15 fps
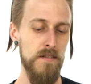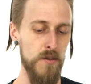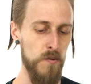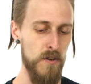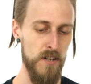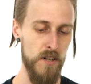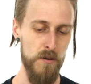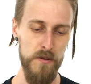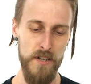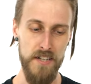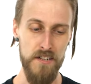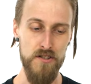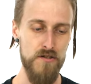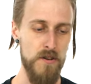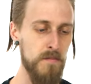if you wanna go
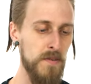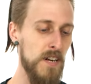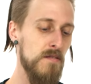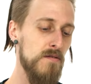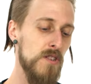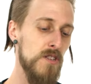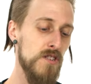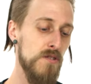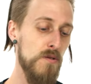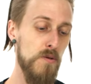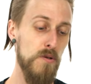like a stripped down version,